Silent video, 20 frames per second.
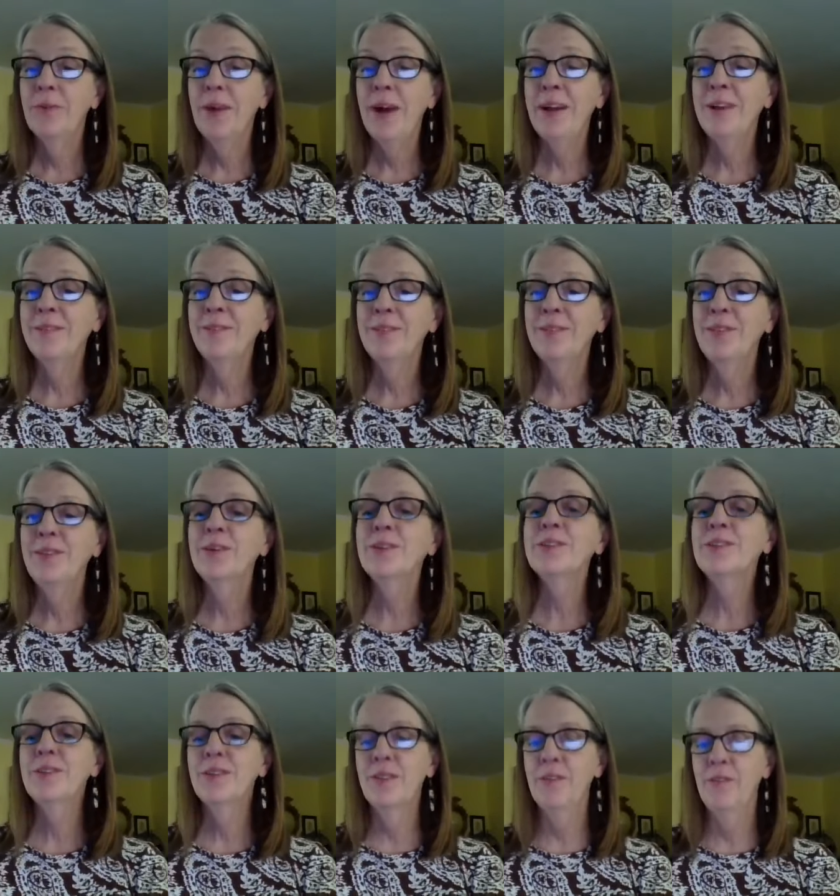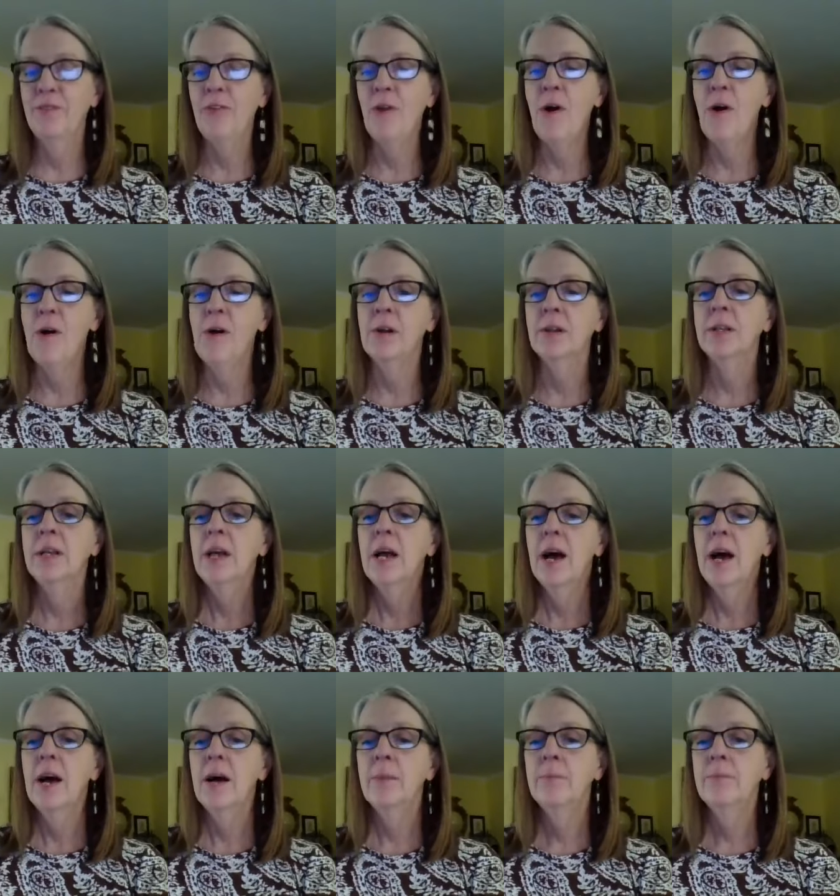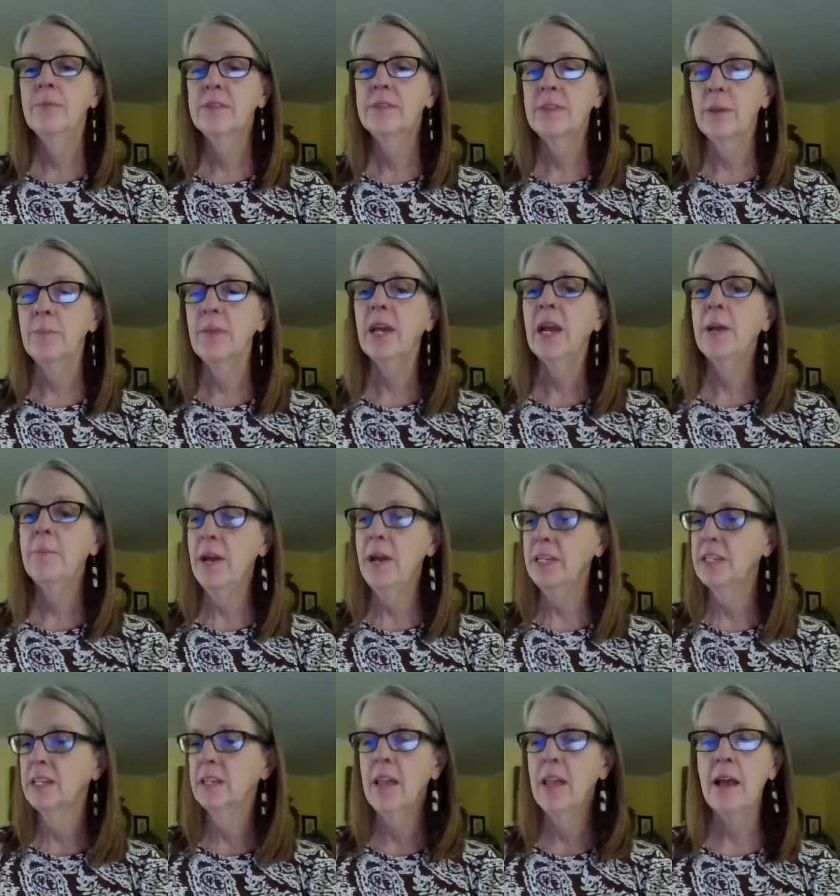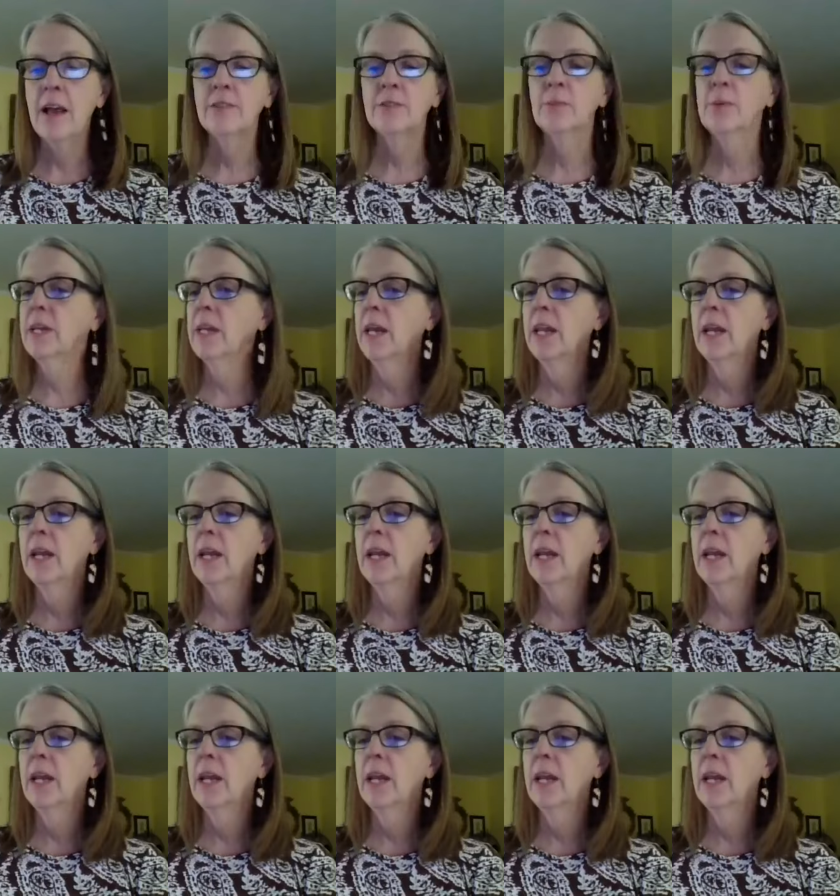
I look to the fall, something I mentioned last week,